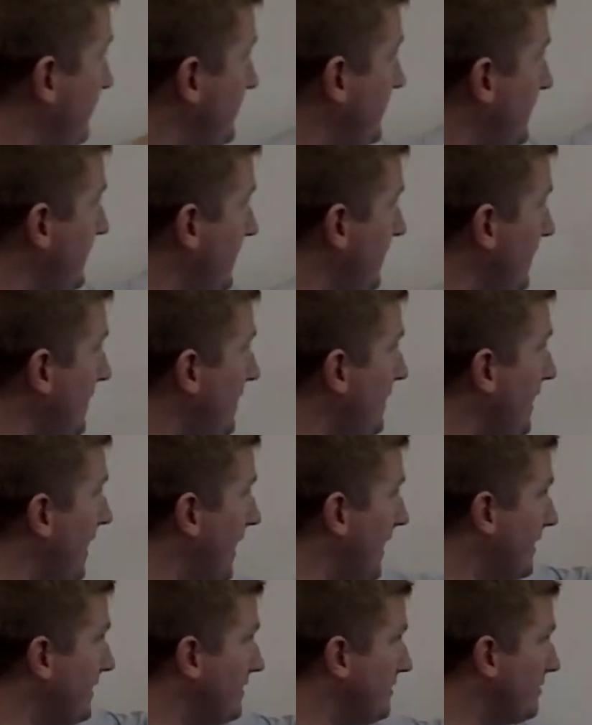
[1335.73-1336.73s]
DE
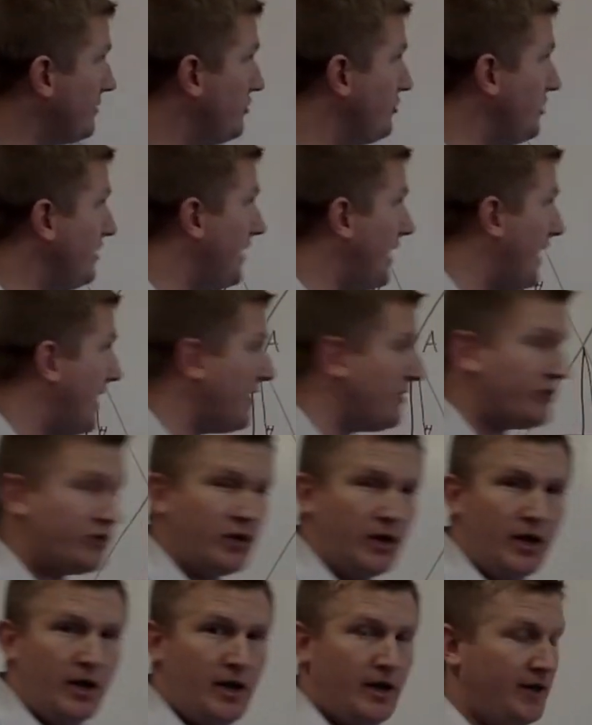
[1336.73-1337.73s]
and
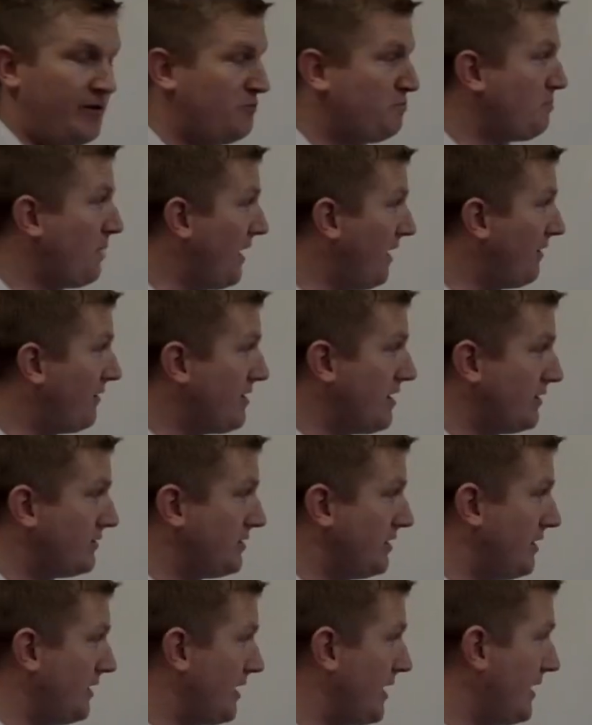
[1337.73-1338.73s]
GH is parallel
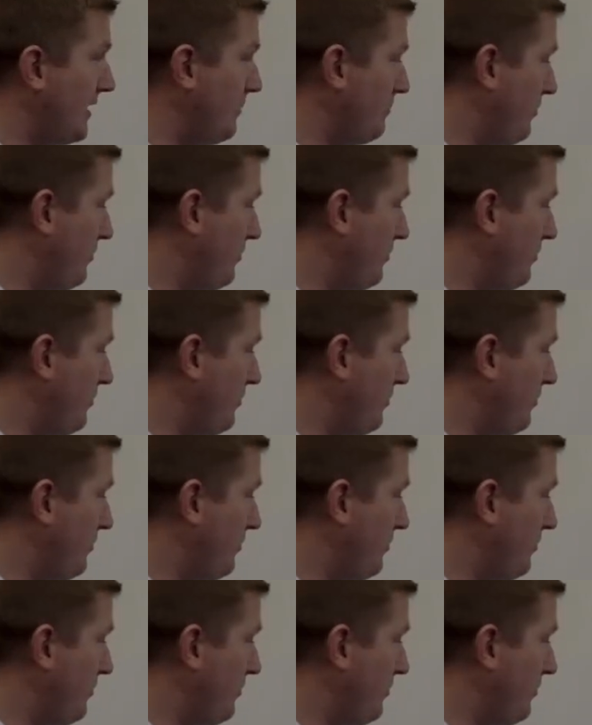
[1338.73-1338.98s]
to the cutting